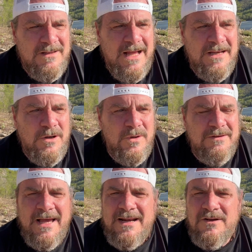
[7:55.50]
I know
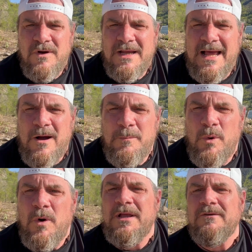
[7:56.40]
they've had a great
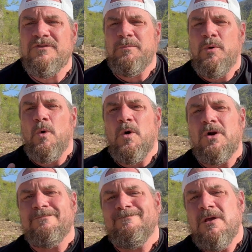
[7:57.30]
outpouring of
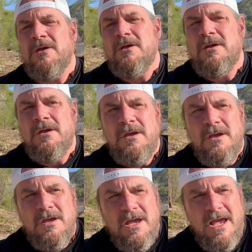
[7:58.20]
support,
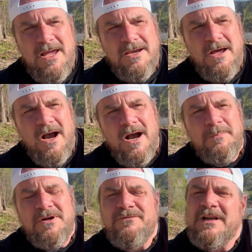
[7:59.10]
and
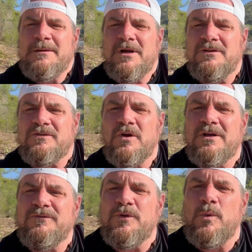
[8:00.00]
but if anybody's
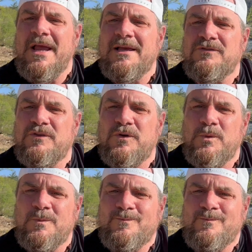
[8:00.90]
looking for ways to,